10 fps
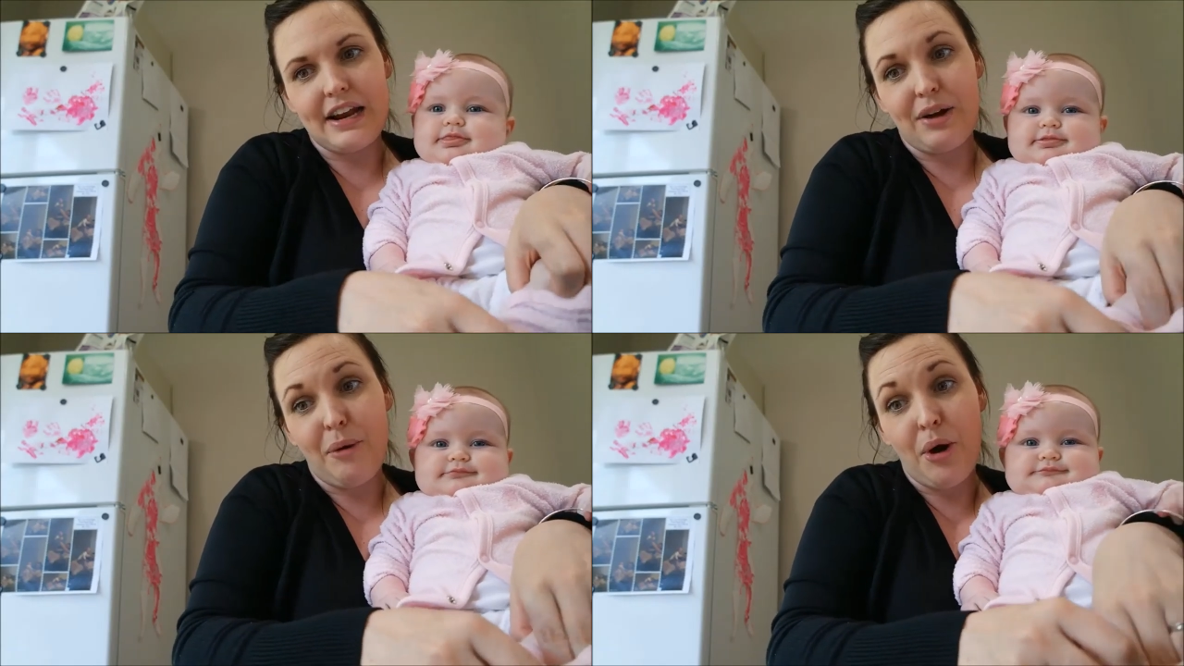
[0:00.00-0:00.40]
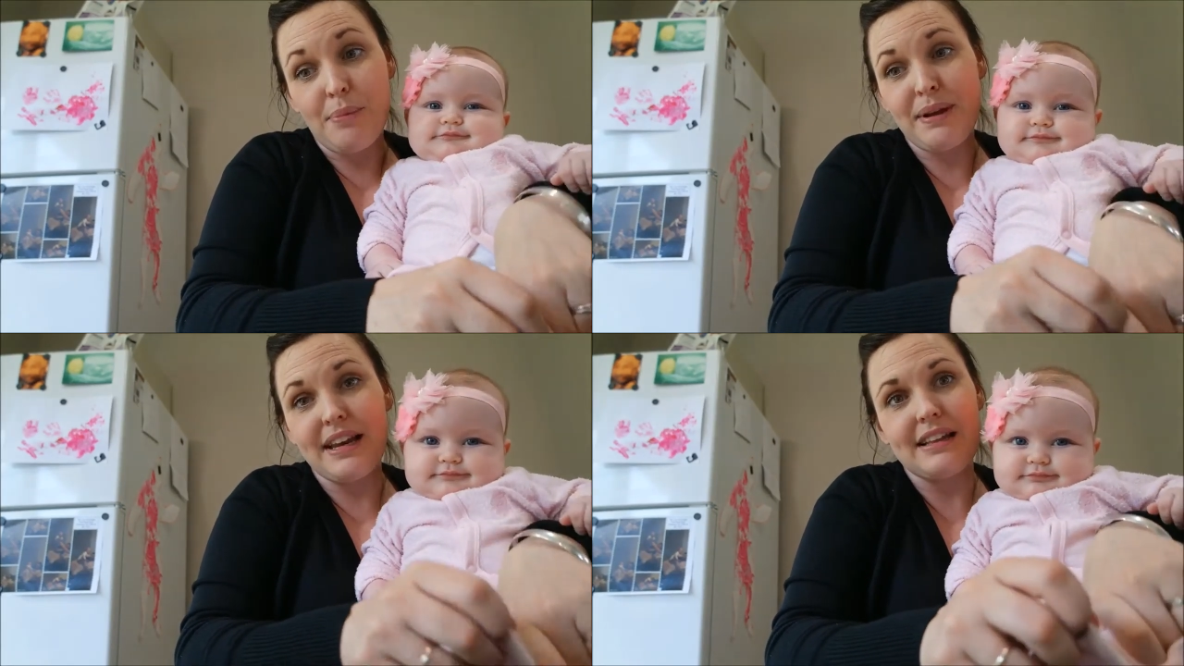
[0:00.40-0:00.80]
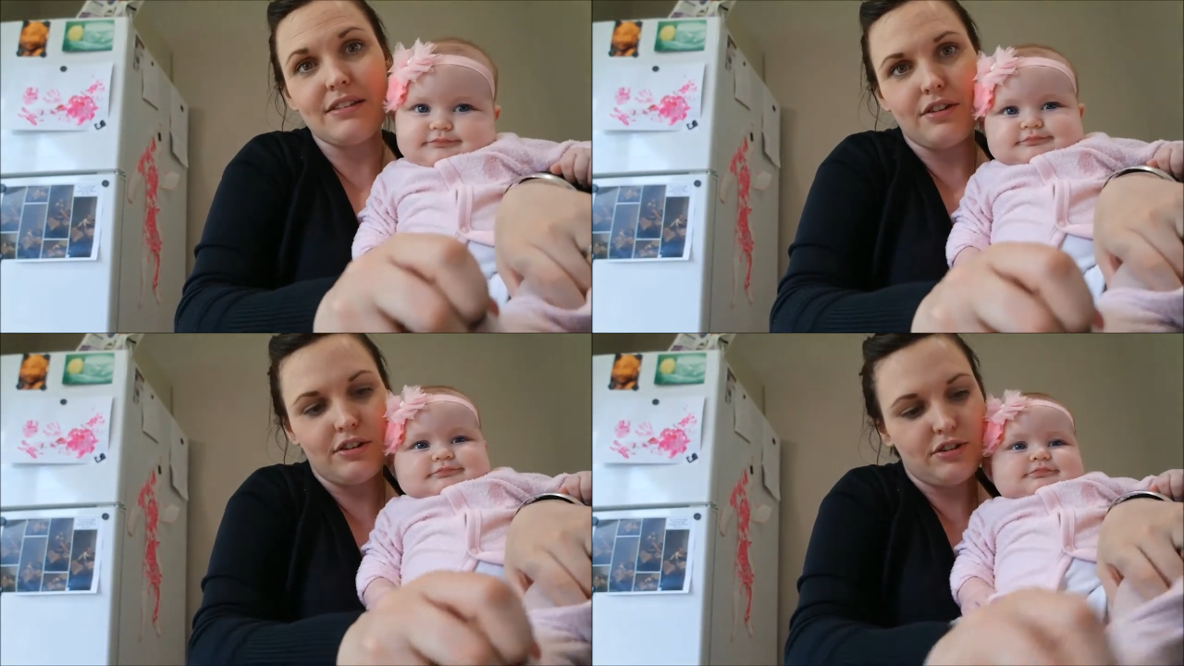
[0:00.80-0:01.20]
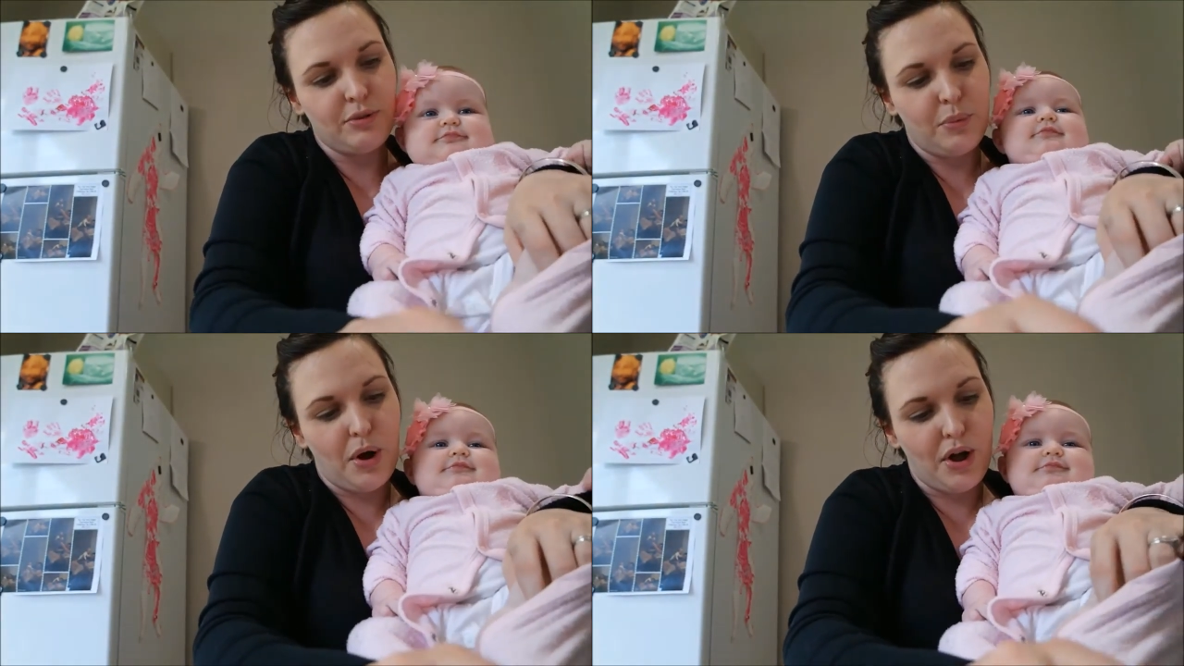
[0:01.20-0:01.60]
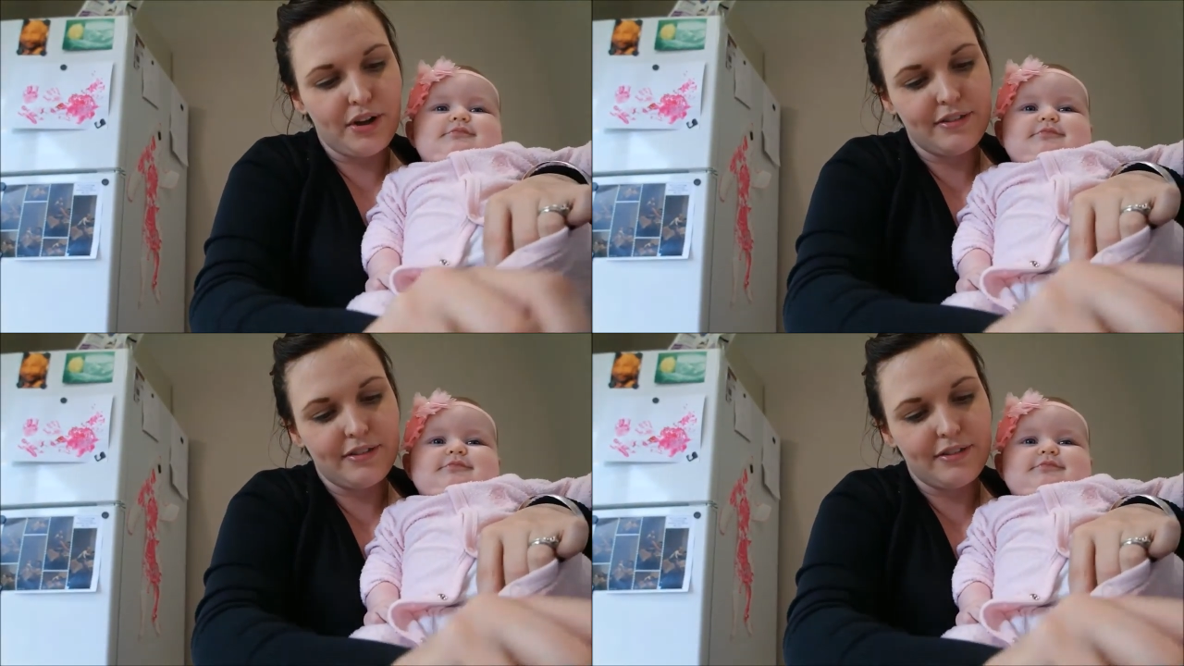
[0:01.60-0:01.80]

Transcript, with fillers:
Speaker 1: and I'm hoping it's going to work.